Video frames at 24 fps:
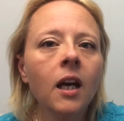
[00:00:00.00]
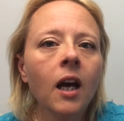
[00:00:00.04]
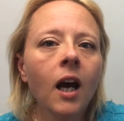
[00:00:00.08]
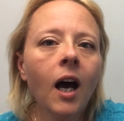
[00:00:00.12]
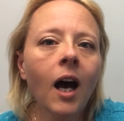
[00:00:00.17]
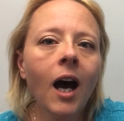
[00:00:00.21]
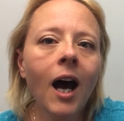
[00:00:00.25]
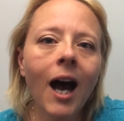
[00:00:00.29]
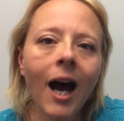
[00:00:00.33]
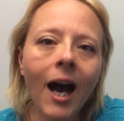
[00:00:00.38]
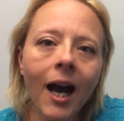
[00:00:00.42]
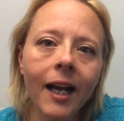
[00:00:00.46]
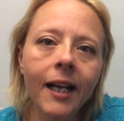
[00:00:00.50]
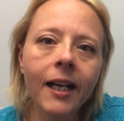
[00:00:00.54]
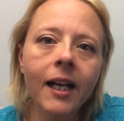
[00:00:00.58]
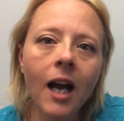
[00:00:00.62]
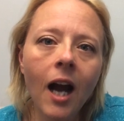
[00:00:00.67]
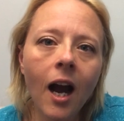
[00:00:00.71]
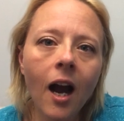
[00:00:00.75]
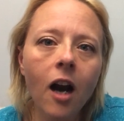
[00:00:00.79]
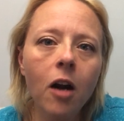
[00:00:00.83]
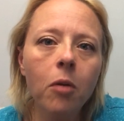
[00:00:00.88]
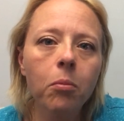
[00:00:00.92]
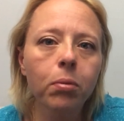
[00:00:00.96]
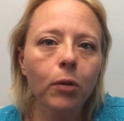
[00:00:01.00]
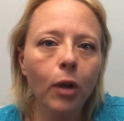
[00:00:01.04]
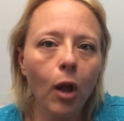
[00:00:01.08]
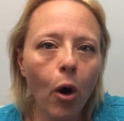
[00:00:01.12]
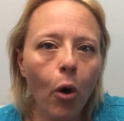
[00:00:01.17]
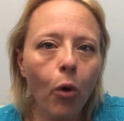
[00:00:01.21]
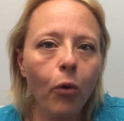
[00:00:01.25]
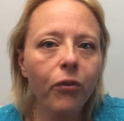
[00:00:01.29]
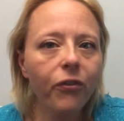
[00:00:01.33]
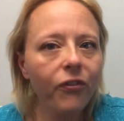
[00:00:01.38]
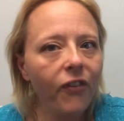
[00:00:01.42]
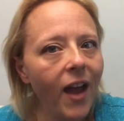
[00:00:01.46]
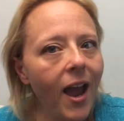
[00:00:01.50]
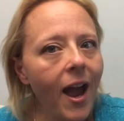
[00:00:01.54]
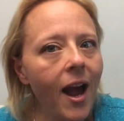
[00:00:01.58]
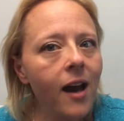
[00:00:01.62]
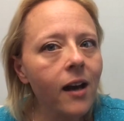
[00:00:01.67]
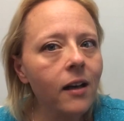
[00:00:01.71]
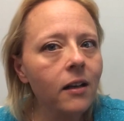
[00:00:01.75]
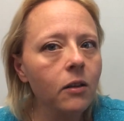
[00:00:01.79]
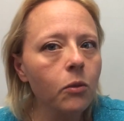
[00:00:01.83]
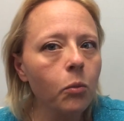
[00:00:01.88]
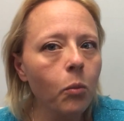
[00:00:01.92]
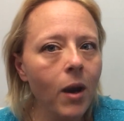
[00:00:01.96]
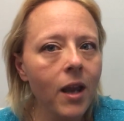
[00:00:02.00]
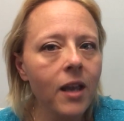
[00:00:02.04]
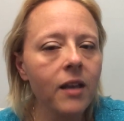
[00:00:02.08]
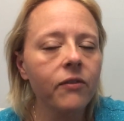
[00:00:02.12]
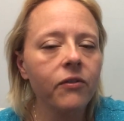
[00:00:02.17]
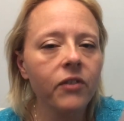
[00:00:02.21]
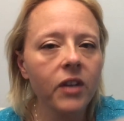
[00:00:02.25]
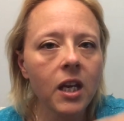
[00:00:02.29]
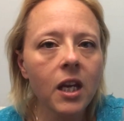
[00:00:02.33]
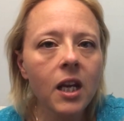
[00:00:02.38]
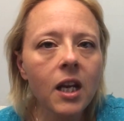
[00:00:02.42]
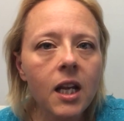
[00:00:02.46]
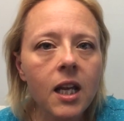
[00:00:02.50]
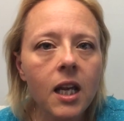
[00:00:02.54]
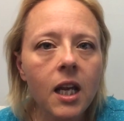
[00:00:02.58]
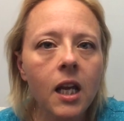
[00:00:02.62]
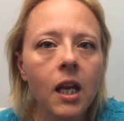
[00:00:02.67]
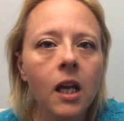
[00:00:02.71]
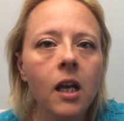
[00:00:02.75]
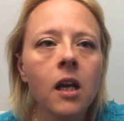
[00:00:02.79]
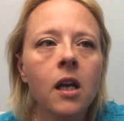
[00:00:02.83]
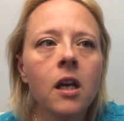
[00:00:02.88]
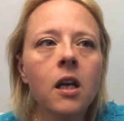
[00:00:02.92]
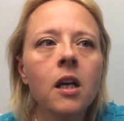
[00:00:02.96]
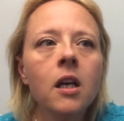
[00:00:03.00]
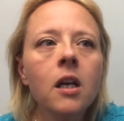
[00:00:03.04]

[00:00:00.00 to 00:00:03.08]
a high carb, low fat way of eating.